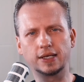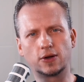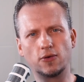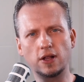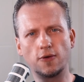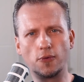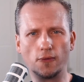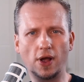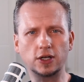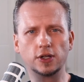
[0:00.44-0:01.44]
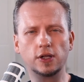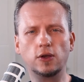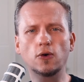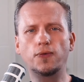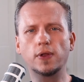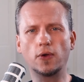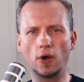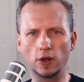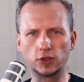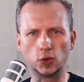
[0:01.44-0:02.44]
As a creative professional, you feel
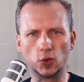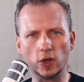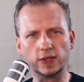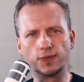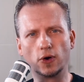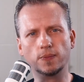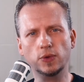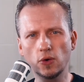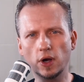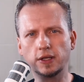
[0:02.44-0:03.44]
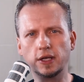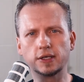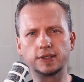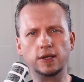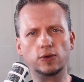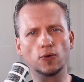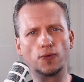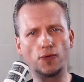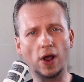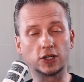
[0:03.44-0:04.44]
the urge to transform new ideas into
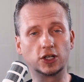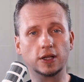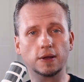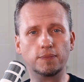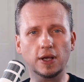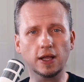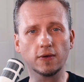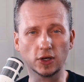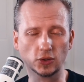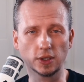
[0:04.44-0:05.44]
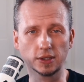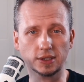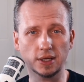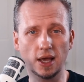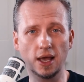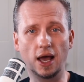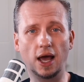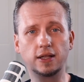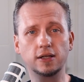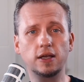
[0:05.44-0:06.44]
fresh and appealing visuals.
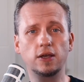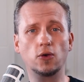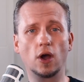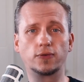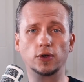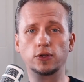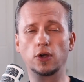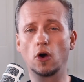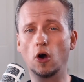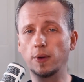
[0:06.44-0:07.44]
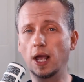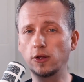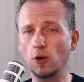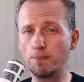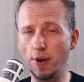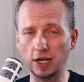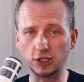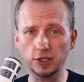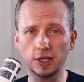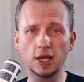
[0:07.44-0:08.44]
Ideally, you have turned your hobby and your
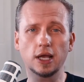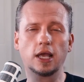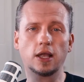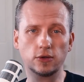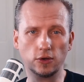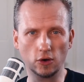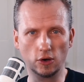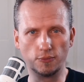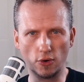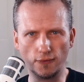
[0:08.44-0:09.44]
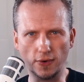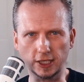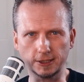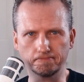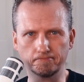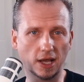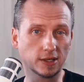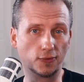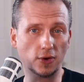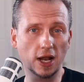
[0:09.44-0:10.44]
passion into your profession,
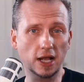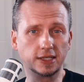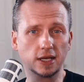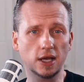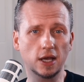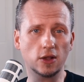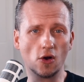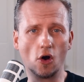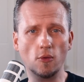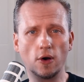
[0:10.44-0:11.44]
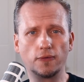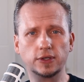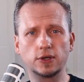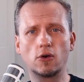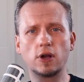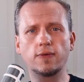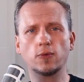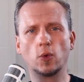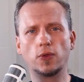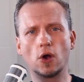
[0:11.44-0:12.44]
as a freelancer, in your home office, or
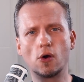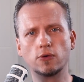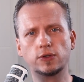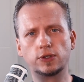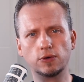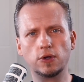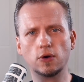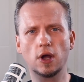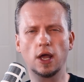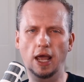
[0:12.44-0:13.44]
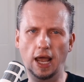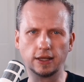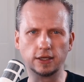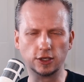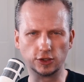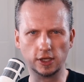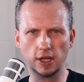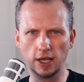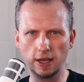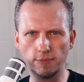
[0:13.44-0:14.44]
even with your own studio and
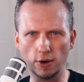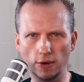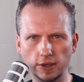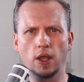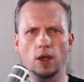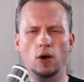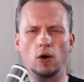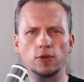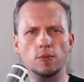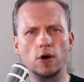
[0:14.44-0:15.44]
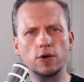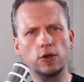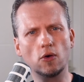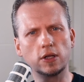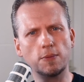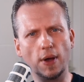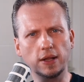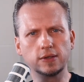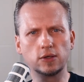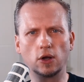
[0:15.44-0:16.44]
additional employees. All the more, you are
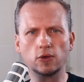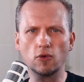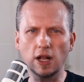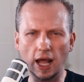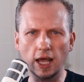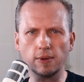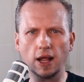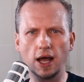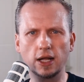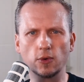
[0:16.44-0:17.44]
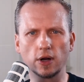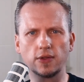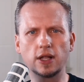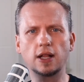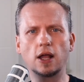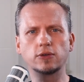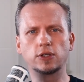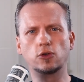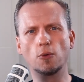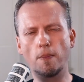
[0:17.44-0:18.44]
dependent on reliable hardware that
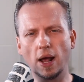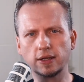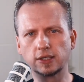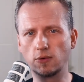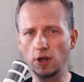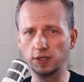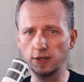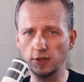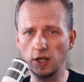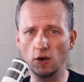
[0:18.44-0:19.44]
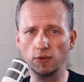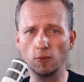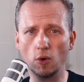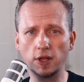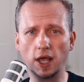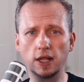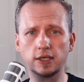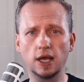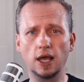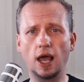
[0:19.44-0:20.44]
allows you to balance creativity on the one
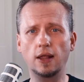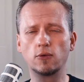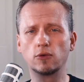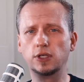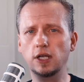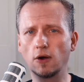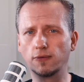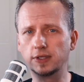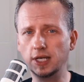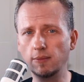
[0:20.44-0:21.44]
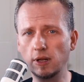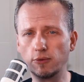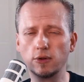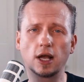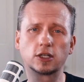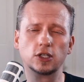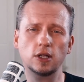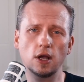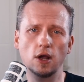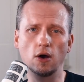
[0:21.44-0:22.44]
hand and the routine of timely
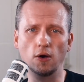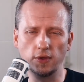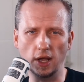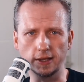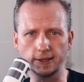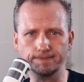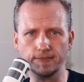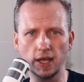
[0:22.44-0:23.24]
production on the other.